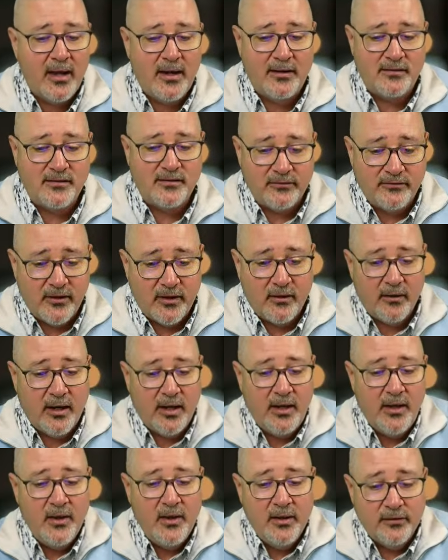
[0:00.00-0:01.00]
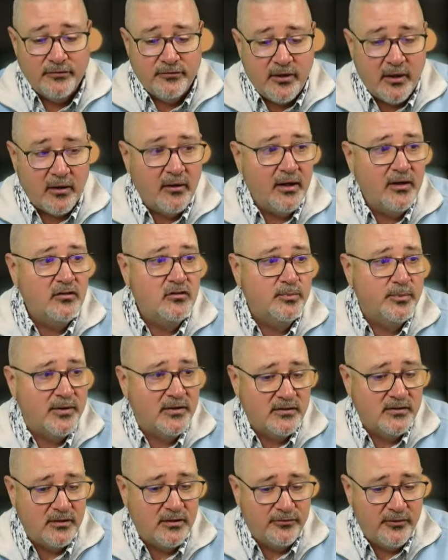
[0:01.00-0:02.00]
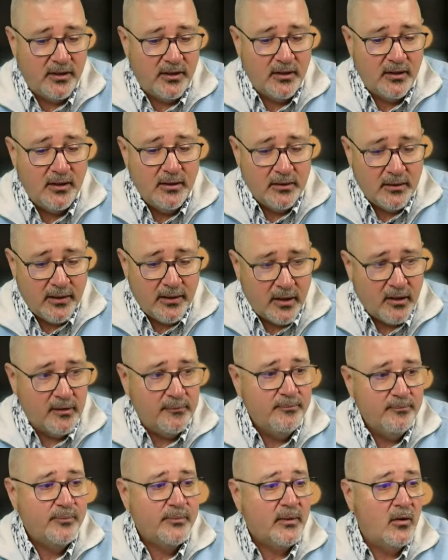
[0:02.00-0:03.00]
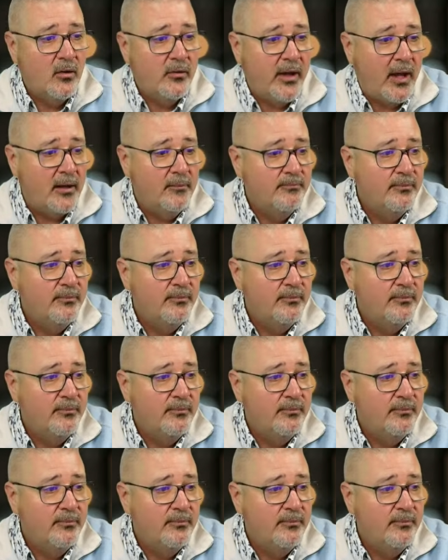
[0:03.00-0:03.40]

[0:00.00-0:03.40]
It's a very, very specific letter. Okay.